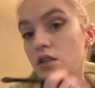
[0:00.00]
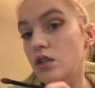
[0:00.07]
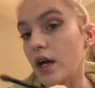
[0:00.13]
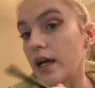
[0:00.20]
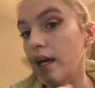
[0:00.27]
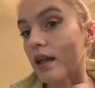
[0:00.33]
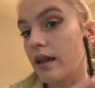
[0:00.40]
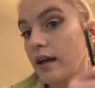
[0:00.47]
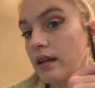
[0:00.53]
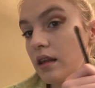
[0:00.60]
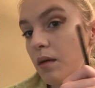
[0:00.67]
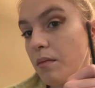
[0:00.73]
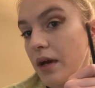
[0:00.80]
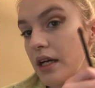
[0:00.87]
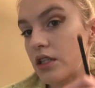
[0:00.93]
So I get like
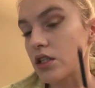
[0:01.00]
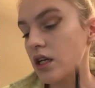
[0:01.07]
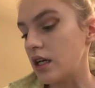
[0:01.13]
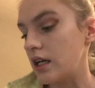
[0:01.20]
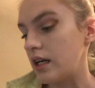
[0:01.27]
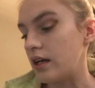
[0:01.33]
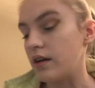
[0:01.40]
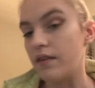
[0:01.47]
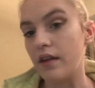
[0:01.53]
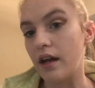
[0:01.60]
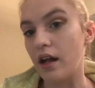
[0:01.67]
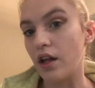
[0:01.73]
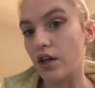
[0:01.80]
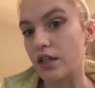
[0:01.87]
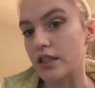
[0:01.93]
the base right here, and then
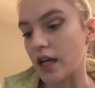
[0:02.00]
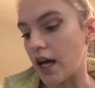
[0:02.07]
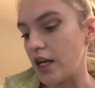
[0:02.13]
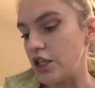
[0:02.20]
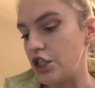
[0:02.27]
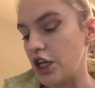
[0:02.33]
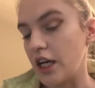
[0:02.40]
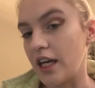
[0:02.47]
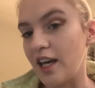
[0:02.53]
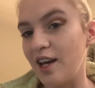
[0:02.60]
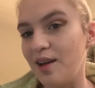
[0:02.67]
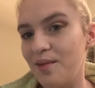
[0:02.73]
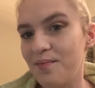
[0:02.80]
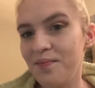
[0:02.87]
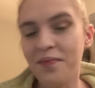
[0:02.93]
it looks kind of
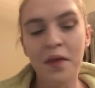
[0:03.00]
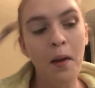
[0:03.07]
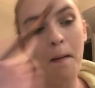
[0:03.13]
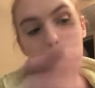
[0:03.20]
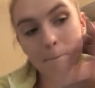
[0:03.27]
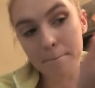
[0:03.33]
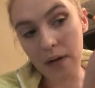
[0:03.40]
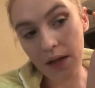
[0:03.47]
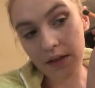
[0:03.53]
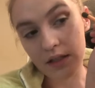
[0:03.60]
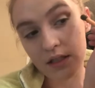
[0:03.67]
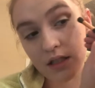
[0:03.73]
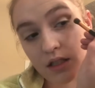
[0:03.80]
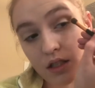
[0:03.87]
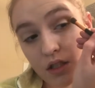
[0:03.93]
janky, but
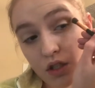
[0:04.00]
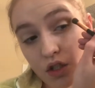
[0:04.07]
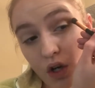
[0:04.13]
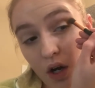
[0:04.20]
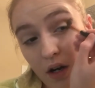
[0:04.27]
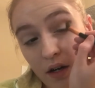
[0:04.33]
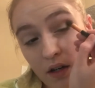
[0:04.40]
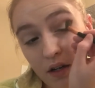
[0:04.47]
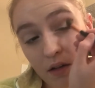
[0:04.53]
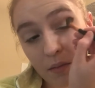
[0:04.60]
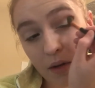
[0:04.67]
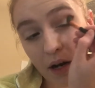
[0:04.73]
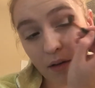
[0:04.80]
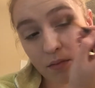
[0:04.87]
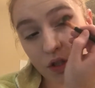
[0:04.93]
that's because it's dark.
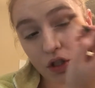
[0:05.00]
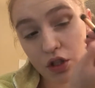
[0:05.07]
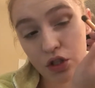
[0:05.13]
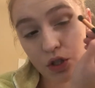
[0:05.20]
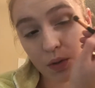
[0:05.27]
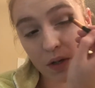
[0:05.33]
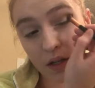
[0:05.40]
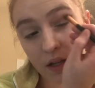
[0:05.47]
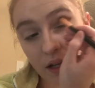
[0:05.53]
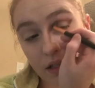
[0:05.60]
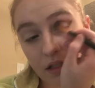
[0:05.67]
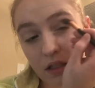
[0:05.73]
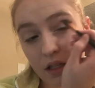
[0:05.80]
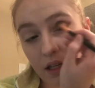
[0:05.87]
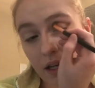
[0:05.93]
But I'm just doing
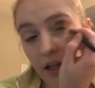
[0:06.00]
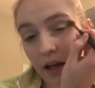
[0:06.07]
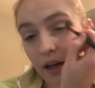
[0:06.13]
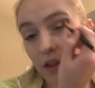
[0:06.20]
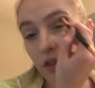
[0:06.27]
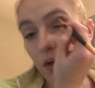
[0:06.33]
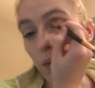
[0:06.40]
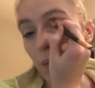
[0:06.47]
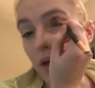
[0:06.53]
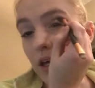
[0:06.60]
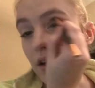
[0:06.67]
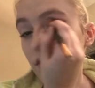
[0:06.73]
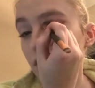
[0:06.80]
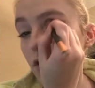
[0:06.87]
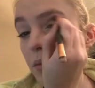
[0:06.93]
that to get like the
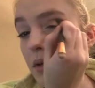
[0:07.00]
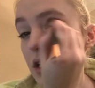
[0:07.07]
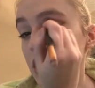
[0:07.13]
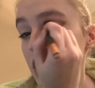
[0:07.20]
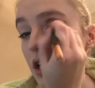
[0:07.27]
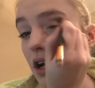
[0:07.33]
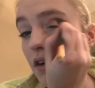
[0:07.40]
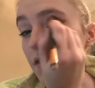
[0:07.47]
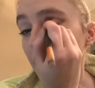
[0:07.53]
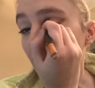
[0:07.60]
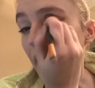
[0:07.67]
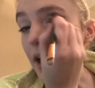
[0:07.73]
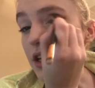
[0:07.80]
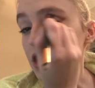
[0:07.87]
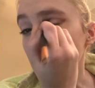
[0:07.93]
wing formation of the
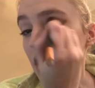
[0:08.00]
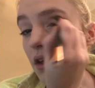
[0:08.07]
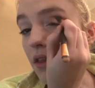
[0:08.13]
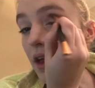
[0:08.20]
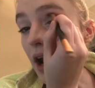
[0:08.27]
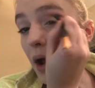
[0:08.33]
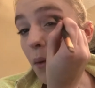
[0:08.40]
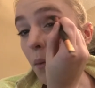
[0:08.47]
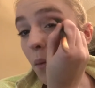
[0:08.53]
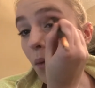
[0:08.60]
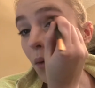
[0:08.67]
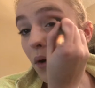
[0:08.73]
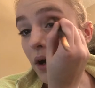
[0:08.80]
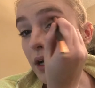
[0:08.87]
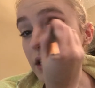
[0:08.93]
eyeshadow that I
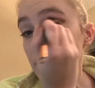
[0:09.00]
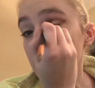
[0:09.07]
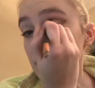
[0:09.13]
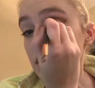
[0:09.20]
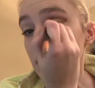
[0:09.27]
want.